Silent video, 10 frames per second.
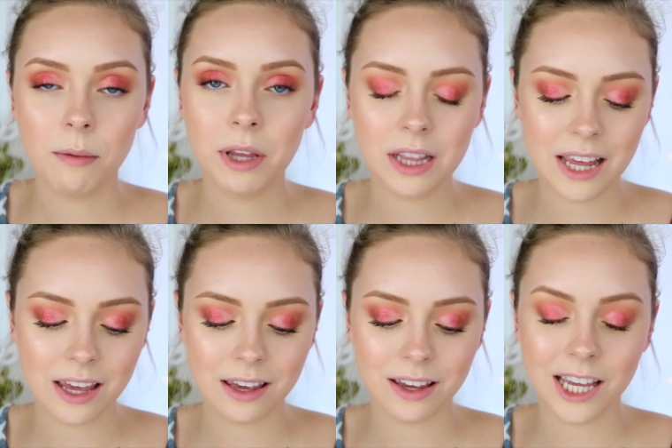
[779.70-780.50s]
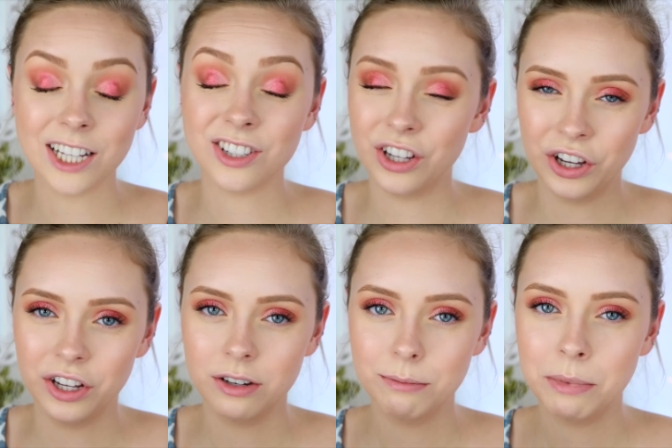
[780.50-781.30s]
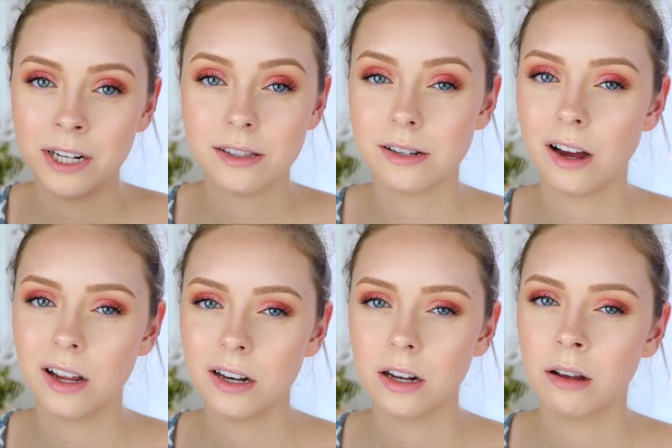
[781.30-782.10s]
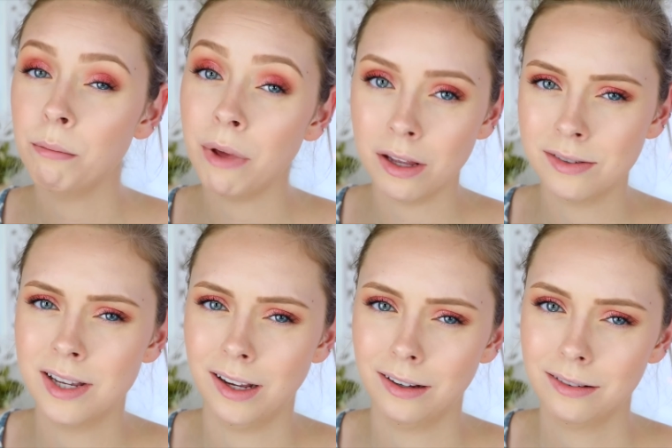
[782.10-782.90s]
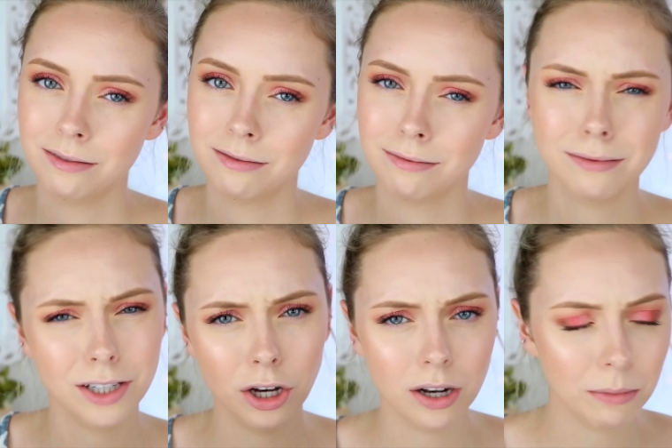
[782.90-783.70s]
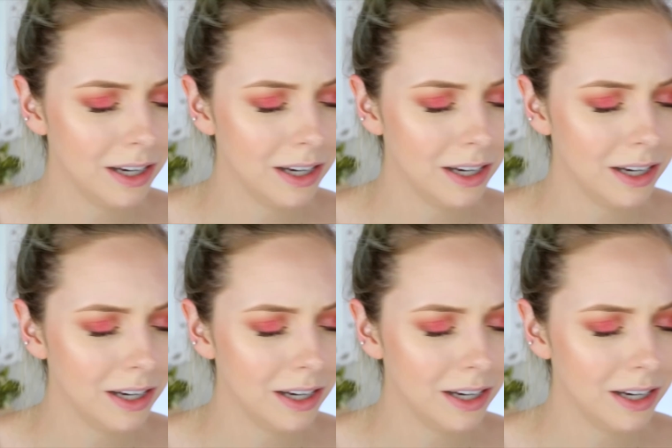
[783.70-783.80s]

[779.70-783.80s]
I mean like it's good but it's not amazing. You know what I